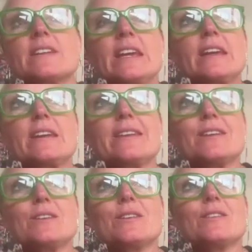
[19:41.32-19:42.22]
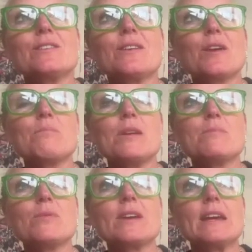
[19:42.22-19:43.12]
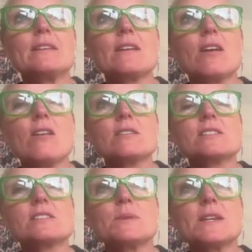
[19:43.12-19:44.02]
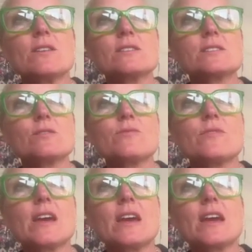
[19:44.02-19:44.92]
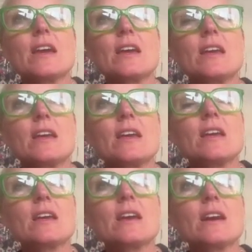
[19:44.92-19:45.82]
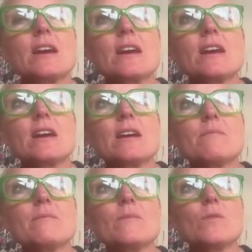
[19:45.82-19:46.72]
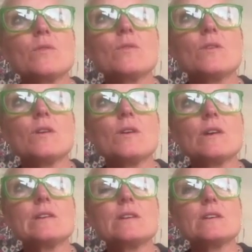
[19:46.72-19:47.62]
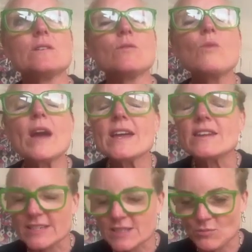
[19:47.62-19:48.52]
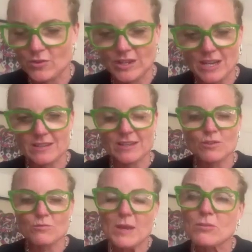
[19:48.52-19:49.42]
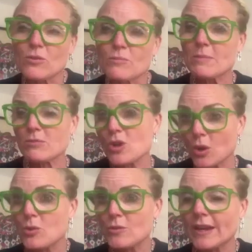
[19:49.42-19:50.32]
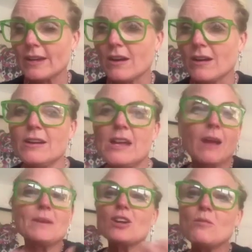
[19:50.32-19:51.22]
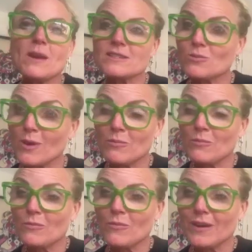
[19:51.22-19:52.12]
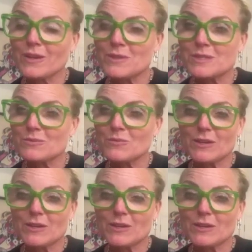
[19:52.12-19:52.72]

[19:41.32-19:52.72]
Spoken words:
it. People getting cast because of their um, uh, awareness more than anything of people know who they are. I mean, go back to when it was